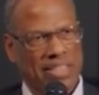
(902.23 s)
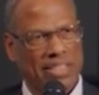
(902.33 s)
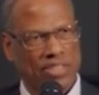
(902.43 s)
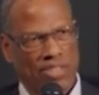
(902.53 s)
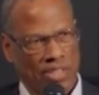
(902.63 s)

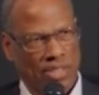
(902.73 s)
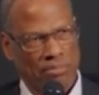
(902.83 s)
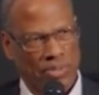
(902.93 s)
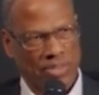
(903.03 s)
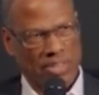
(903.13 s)
into the
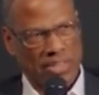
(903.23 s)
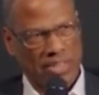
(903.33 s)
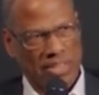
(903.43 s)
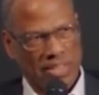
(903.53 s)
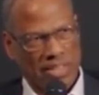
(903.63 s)
community.
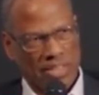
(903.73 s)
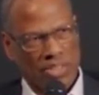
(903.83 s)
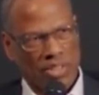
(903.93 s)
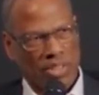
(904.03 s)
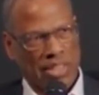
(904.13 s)

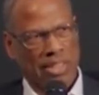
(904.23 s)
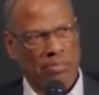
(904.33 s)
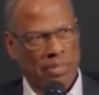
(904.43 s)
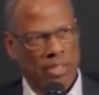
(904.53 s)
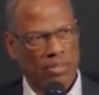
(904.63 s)
So think about,